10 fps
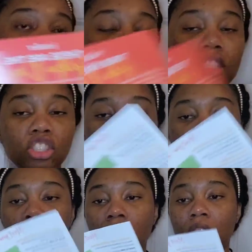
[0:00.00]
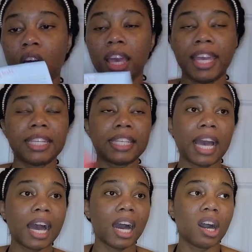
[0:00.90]
message. And
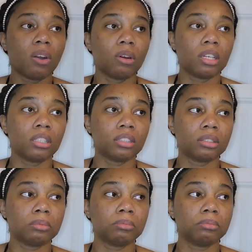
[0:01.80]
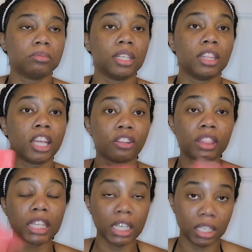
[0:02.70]
now they're
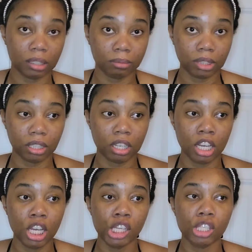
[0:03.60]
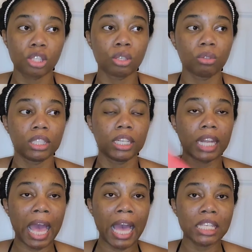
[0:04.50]
themed. So the
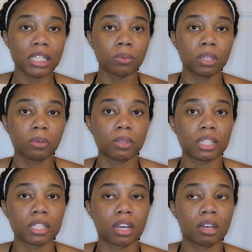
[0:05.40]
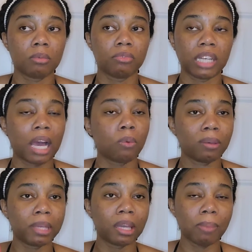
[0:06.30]
last one was for like
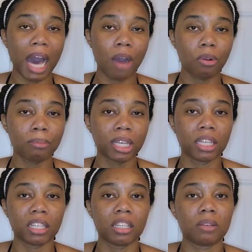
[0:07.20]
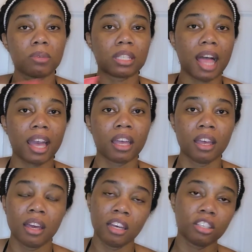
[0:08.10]
women empowerment, and it was like,
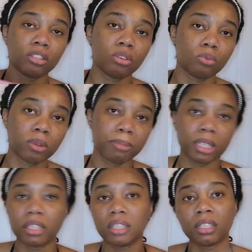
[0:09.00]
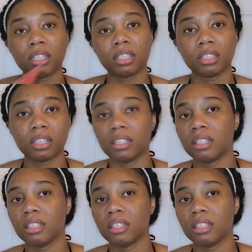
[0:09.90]
you know, women and